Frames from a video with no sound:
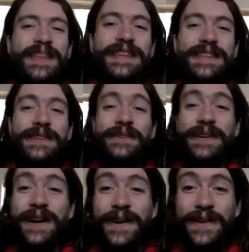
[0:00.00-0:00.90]
You
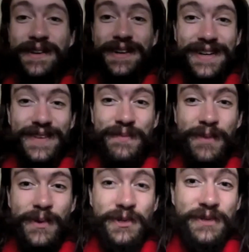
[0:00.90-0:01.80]
got
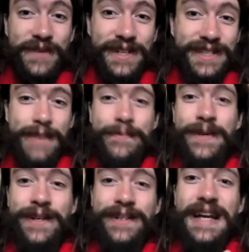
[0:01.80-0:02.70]
emotional things
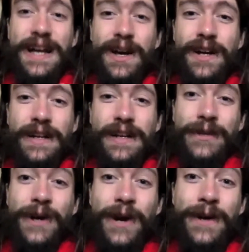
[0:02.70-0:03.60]
happening,
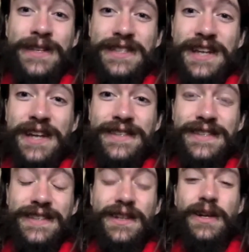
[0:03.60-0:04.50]
your heart is
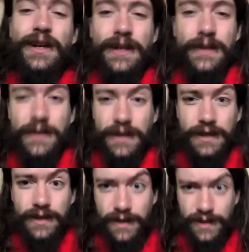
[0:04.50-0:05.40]
tense.
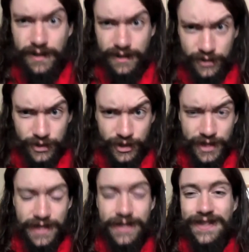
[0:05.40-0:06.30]

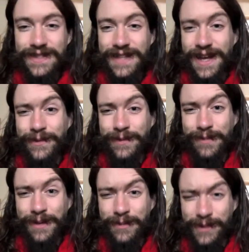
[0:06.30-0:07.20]
Geez, is that when
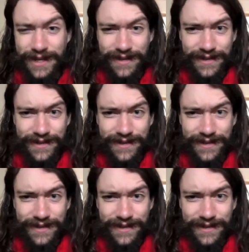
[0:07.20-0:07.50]
people get